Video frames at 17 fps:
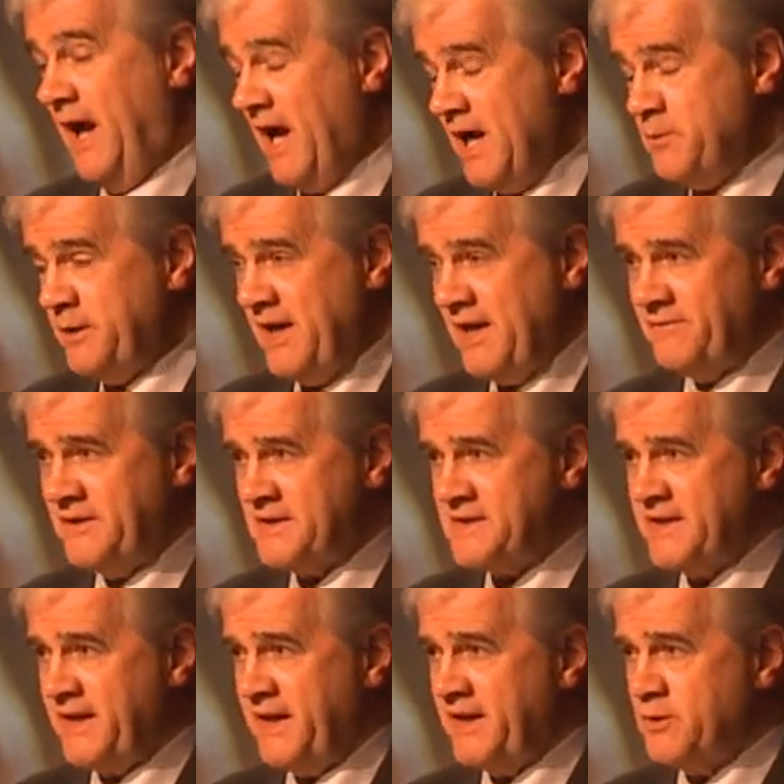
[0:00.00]
I would have
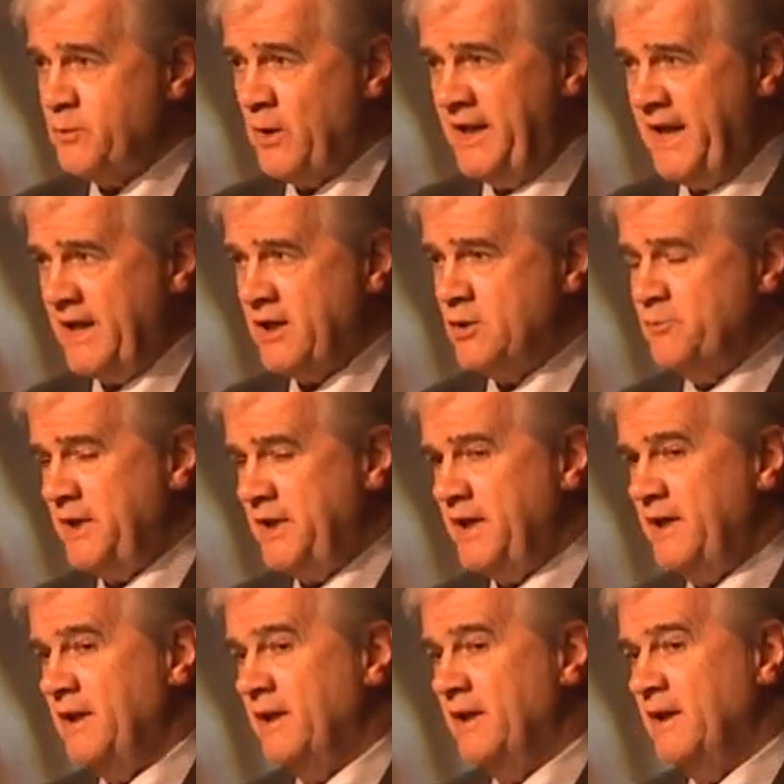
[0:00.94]
to say that while that
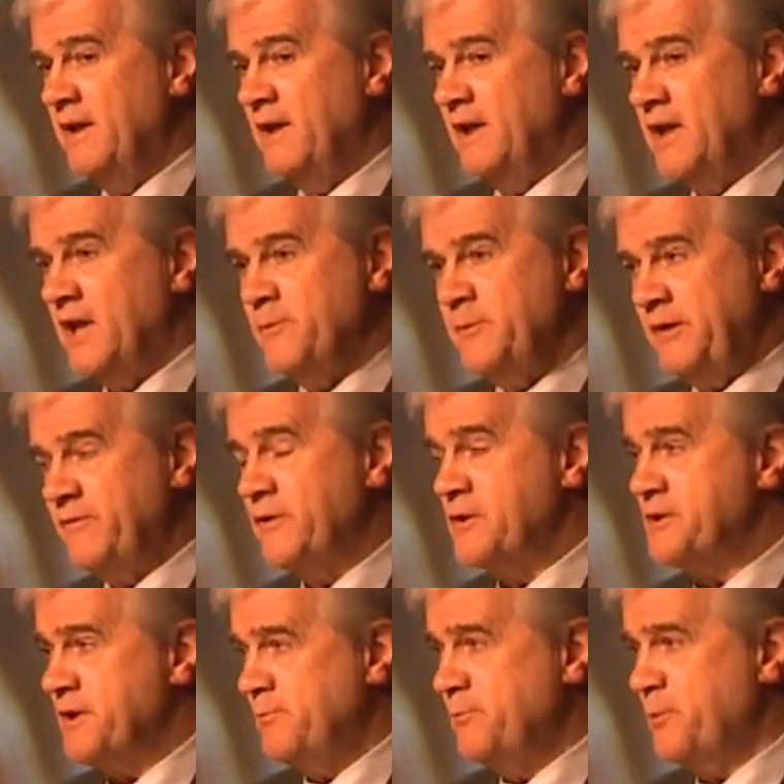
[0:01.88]
committee came in
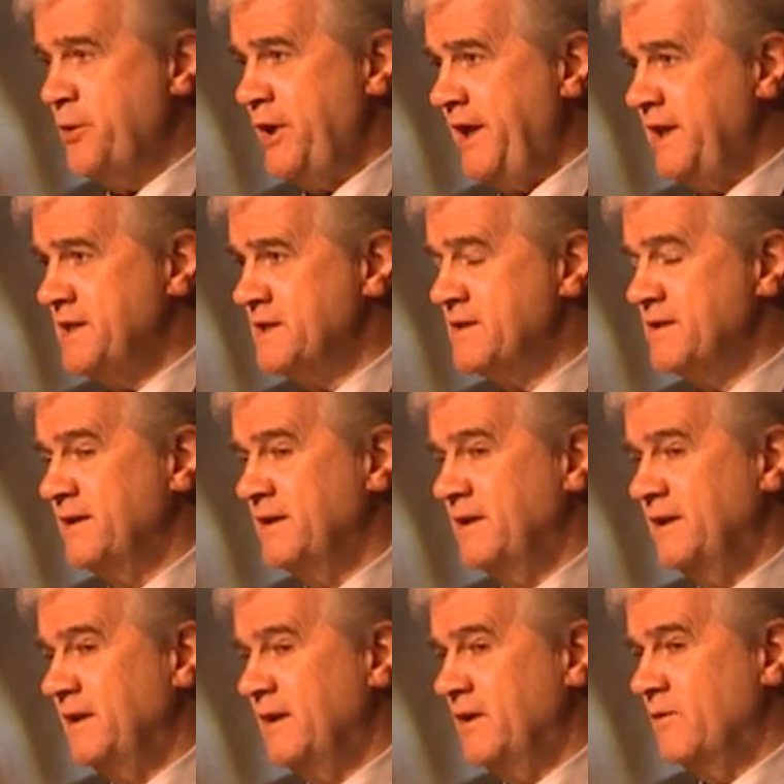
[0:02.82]
for some praise
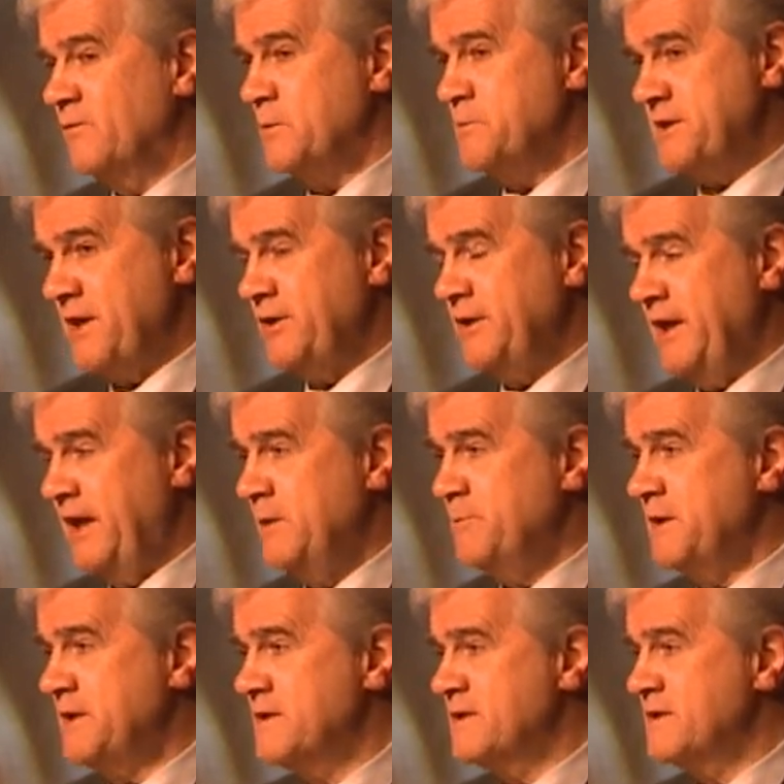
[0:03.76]
from certain
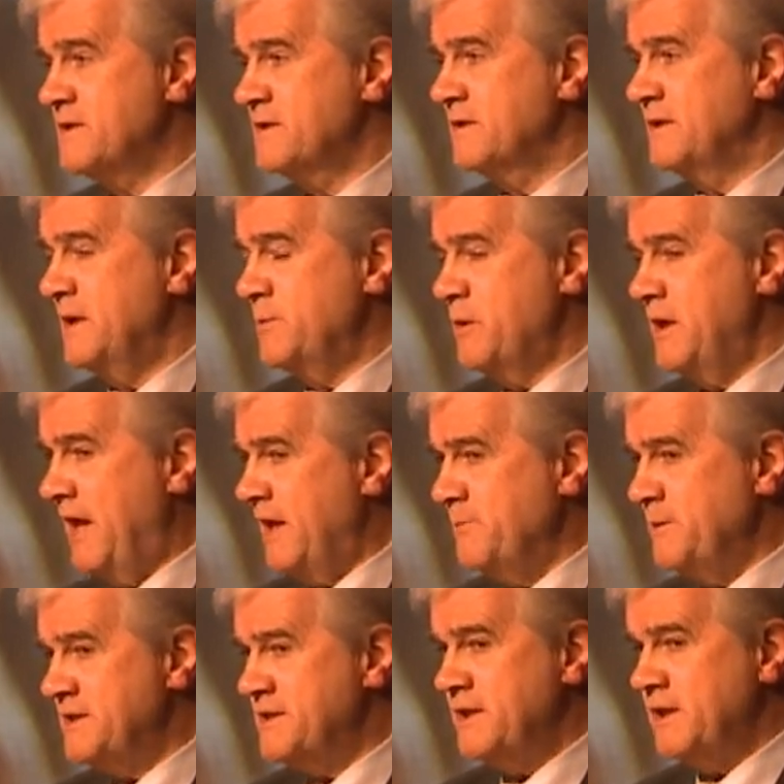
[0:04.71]
elements, liberal
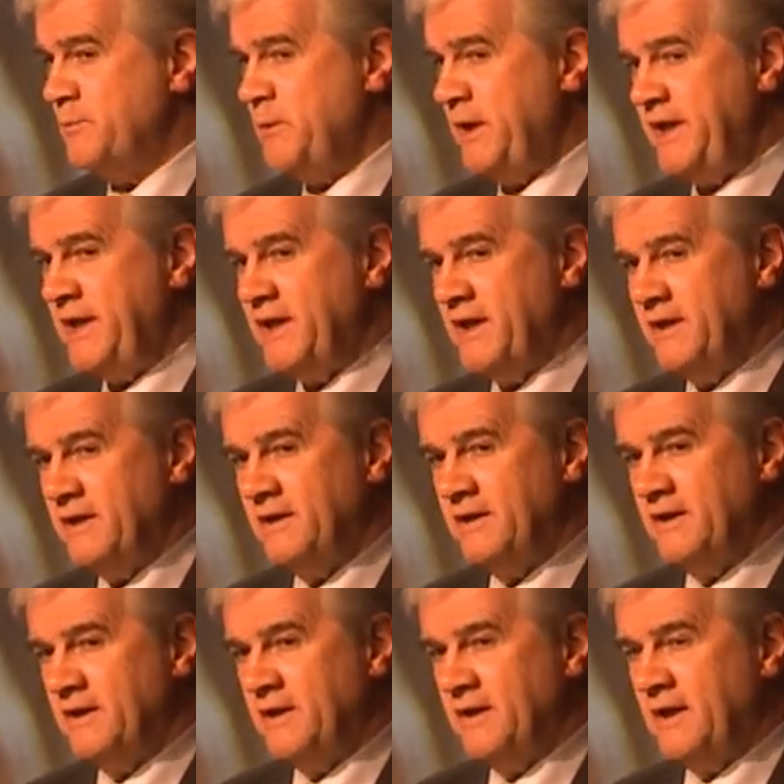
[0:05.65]
elements in the media,
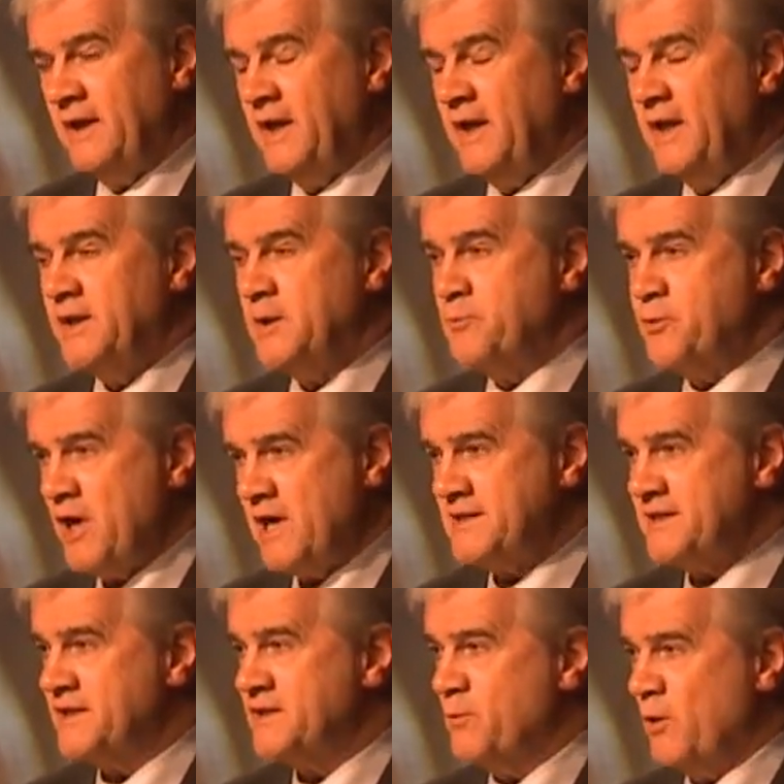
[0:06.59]
the
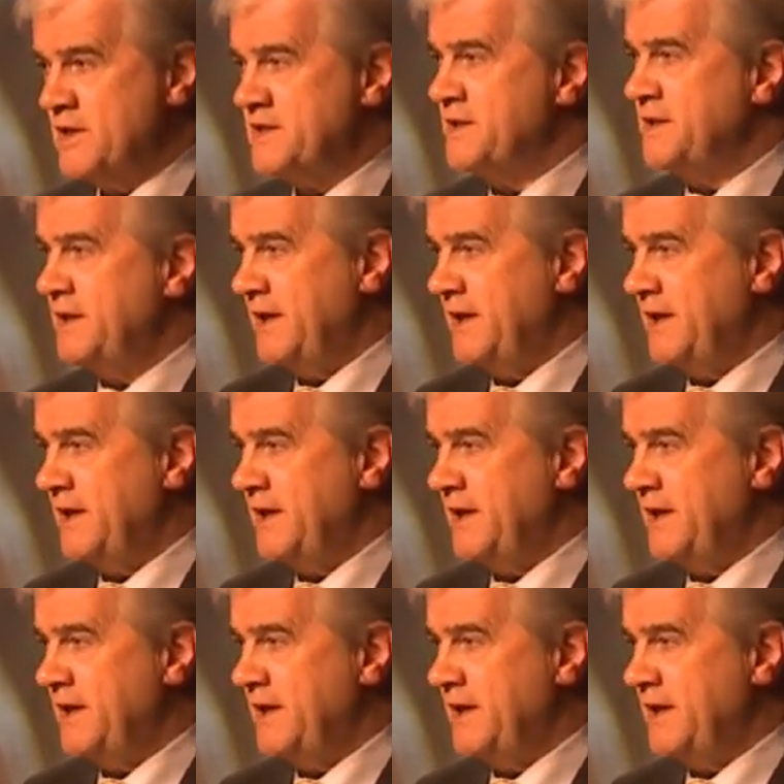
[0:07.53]
process was